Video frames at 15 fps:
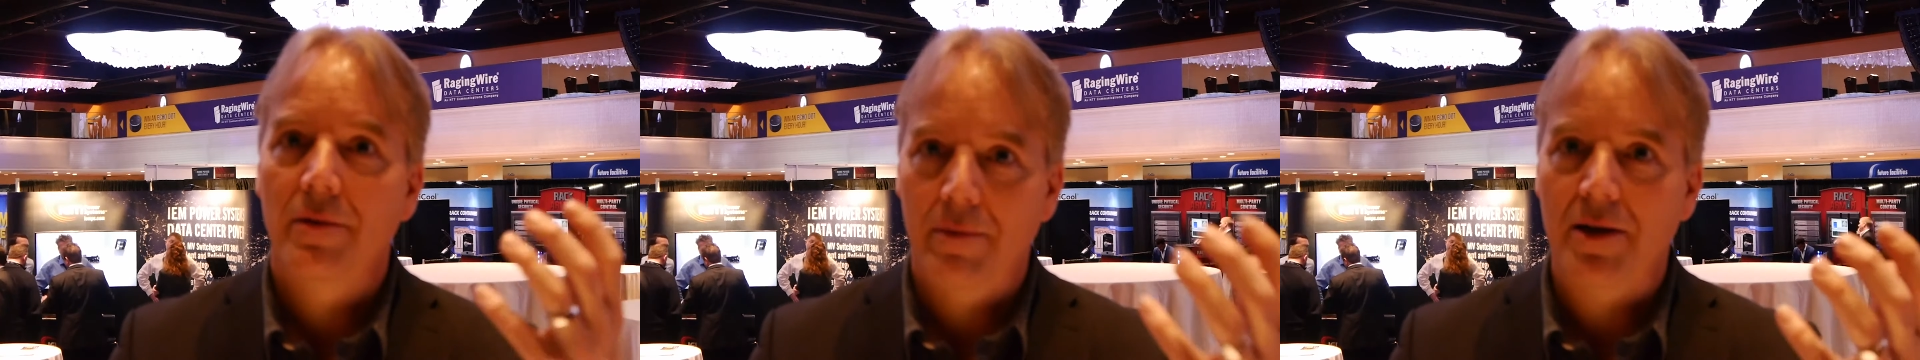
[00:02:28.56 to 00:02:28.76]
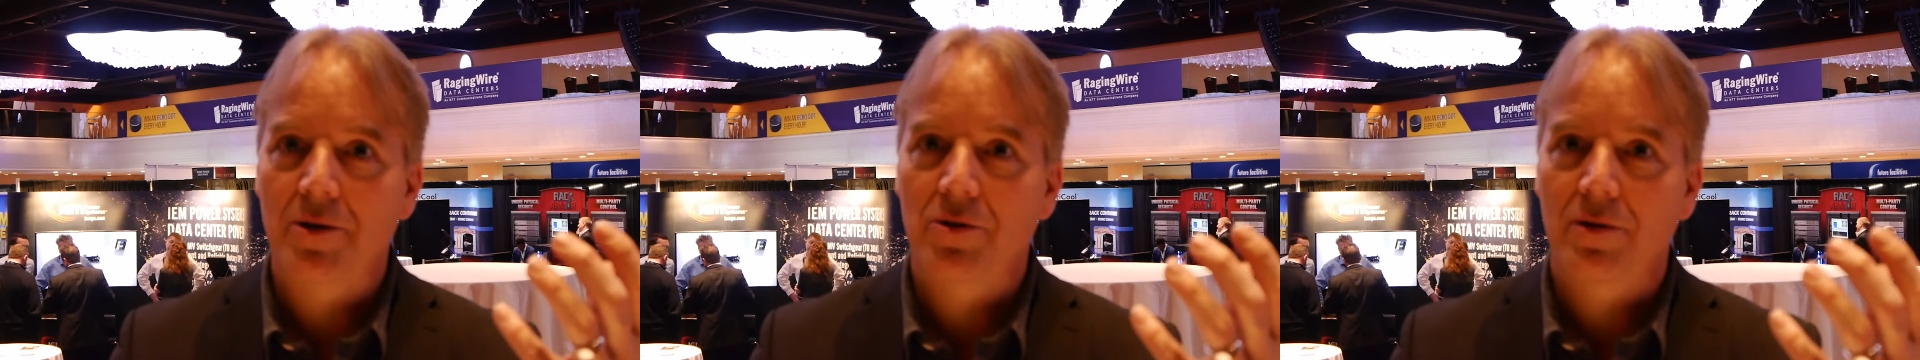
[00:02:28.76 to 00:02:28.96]

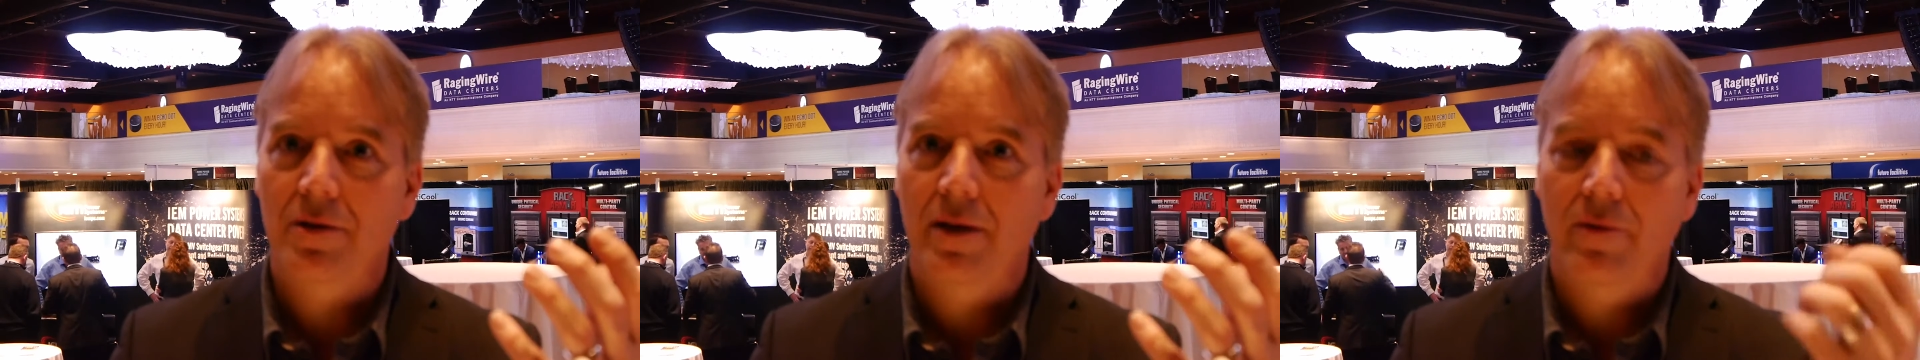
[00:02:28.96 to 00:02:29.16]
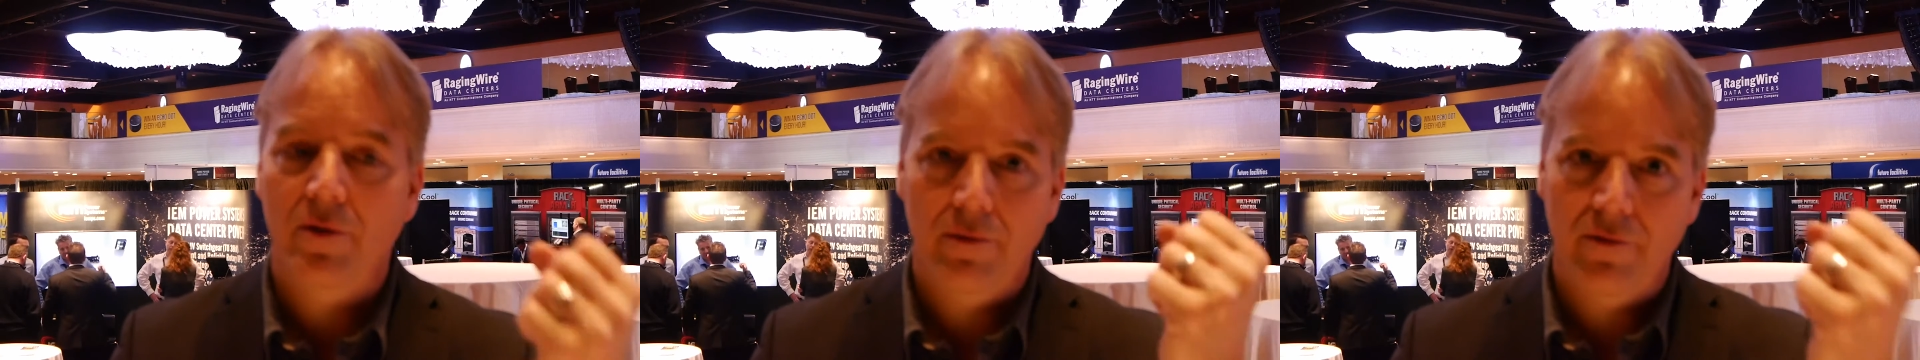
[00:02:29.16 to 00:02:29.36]
master
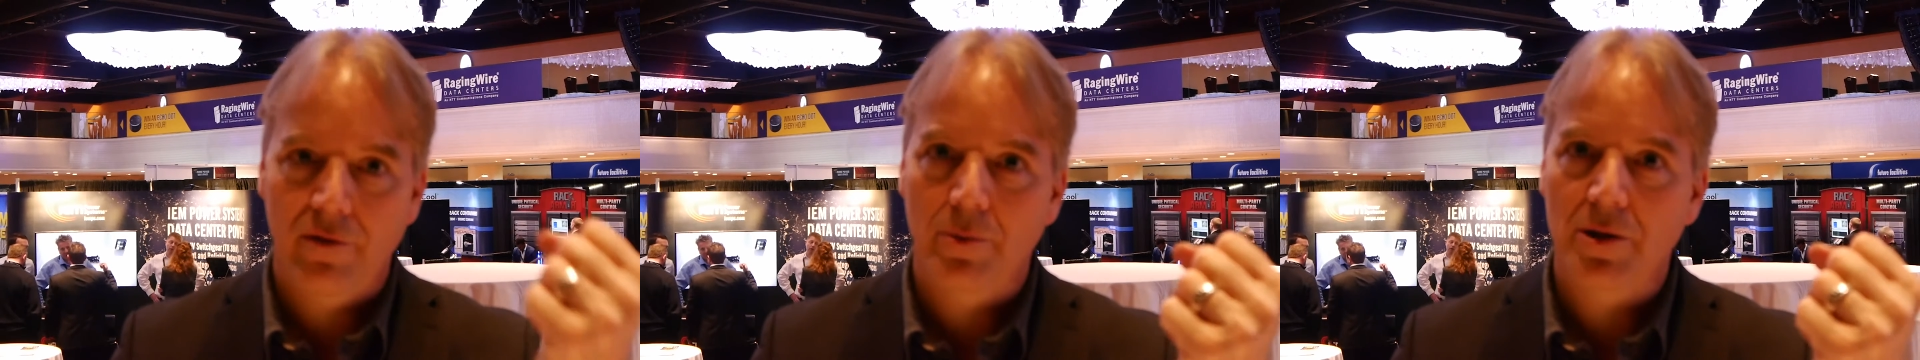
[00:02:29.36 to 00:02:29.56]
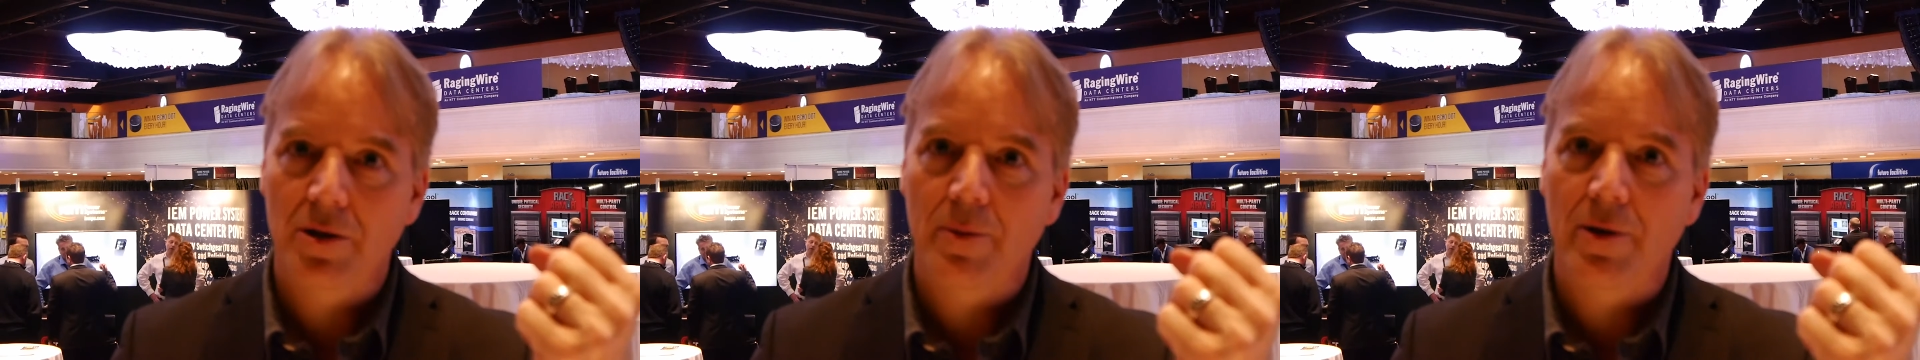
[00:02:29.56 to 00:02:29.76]
level
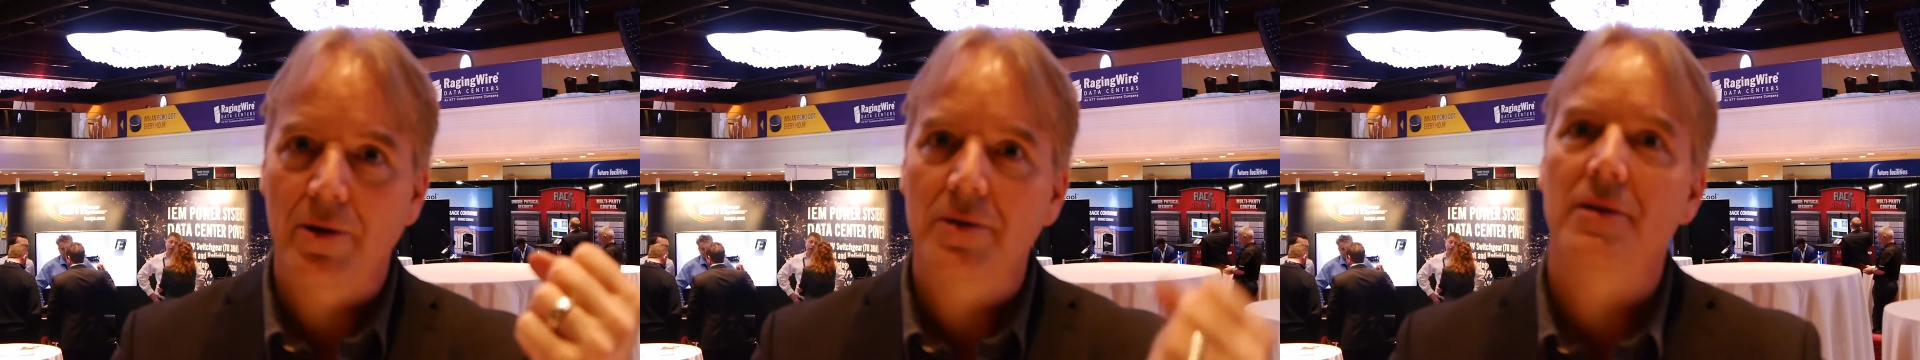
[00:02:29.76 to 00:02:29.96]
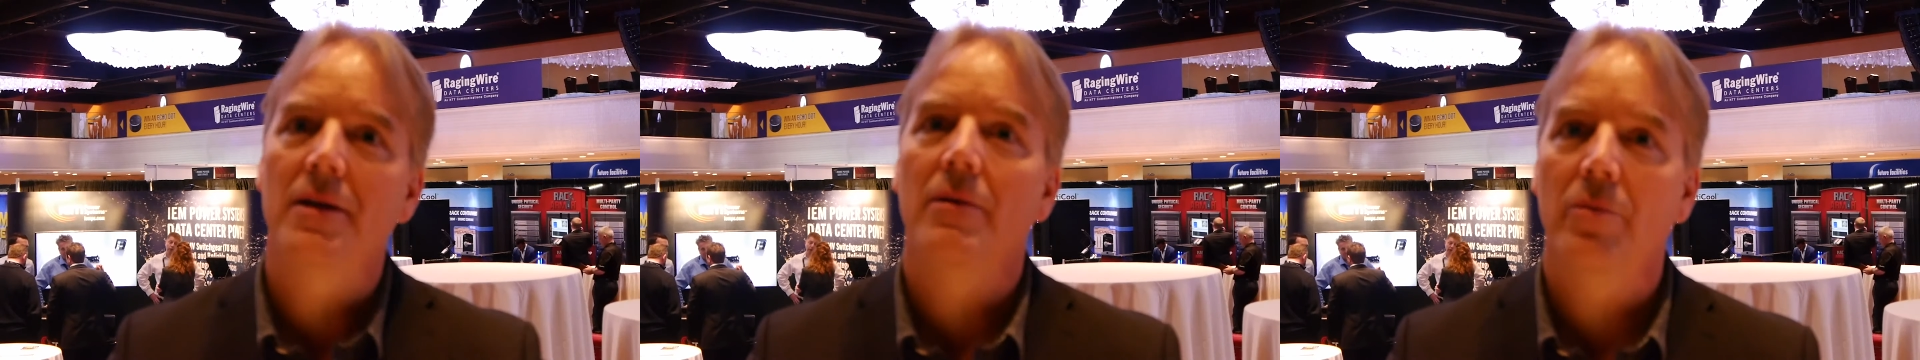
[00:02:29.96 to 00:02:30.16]
from
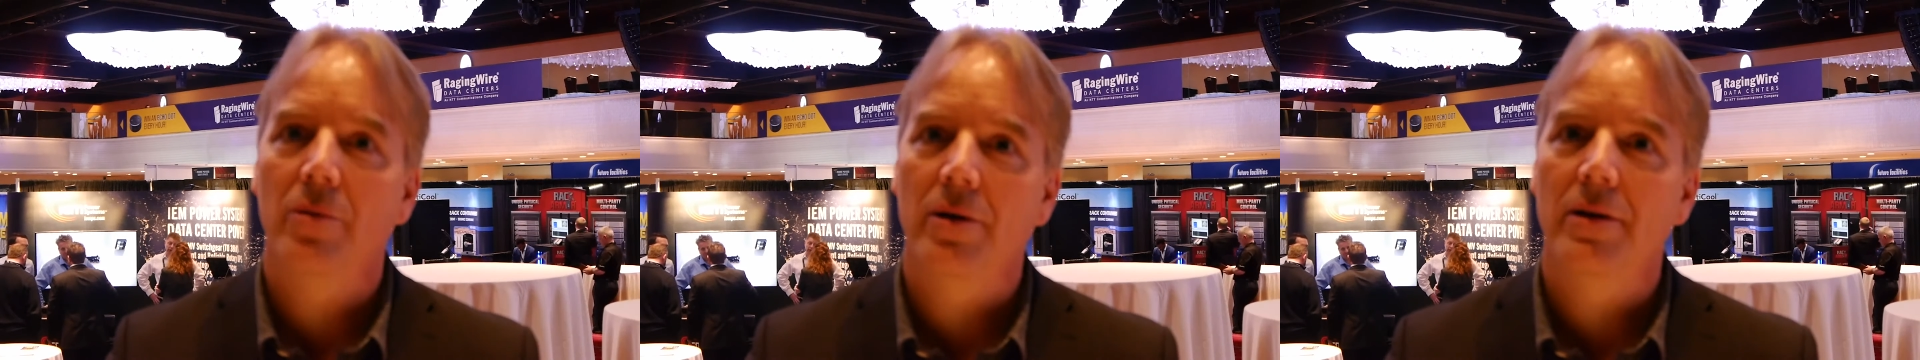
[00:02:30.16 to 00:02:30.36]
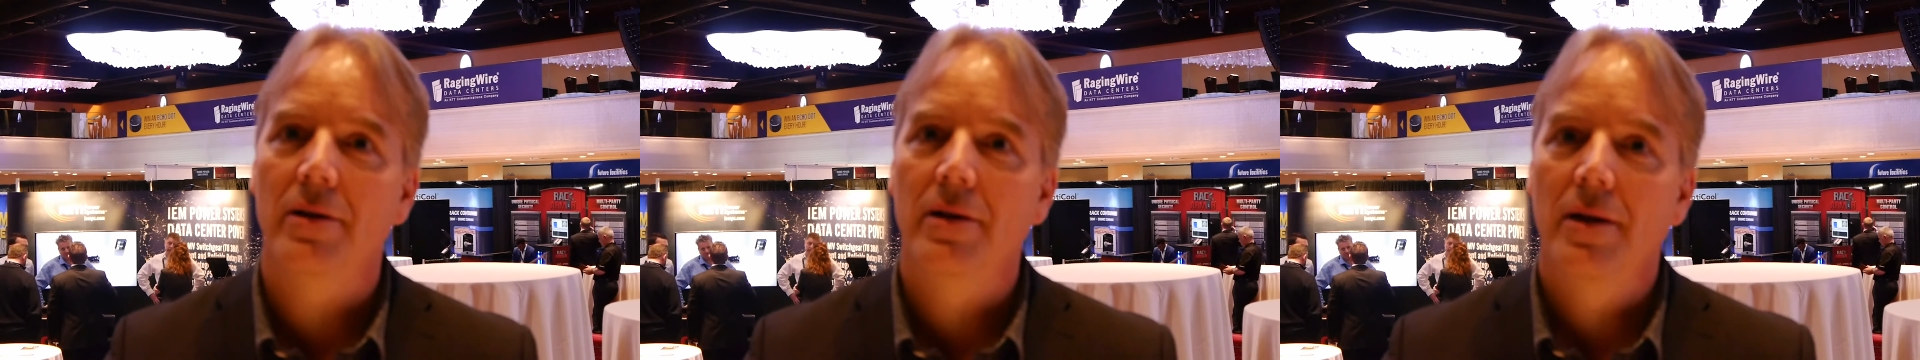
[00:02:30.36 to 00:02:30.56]
experience
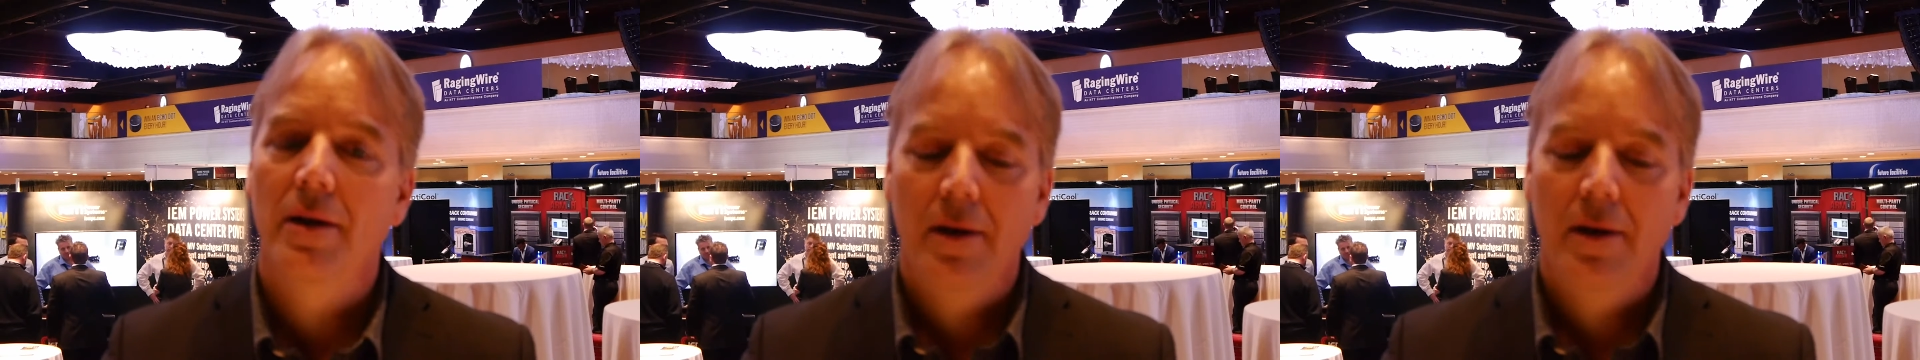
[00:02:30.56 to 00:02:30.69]
standpoint.